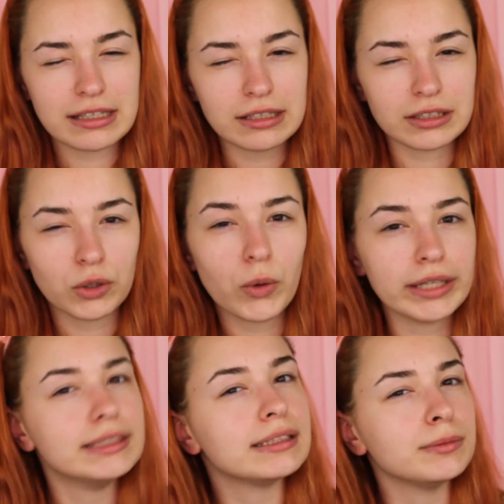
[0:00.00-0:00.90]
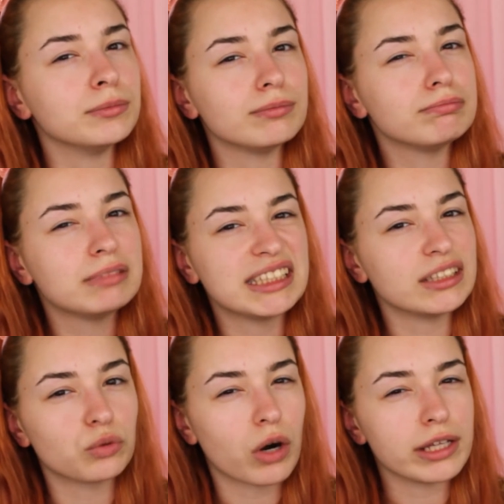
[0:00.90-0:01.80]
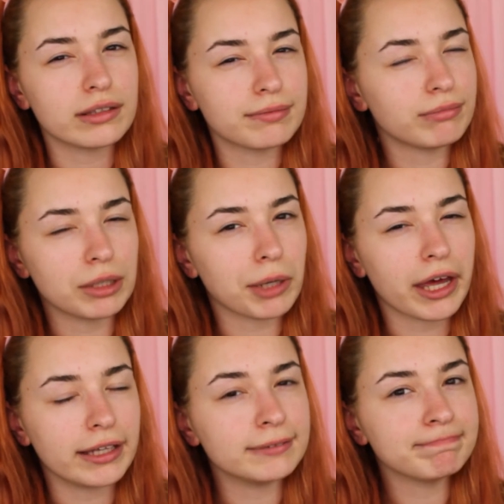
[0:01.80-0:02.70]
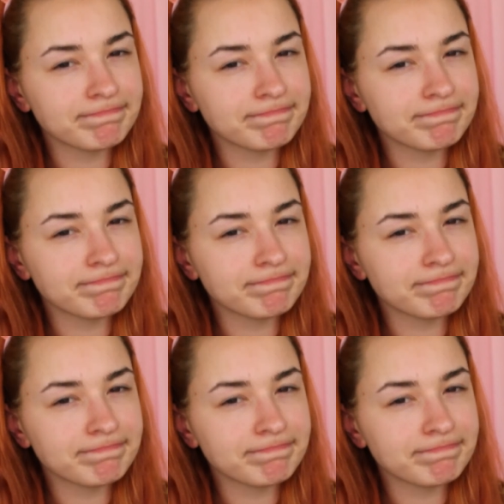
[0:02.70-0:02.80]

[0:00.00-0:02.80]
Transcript: didn't quite sit right in my head.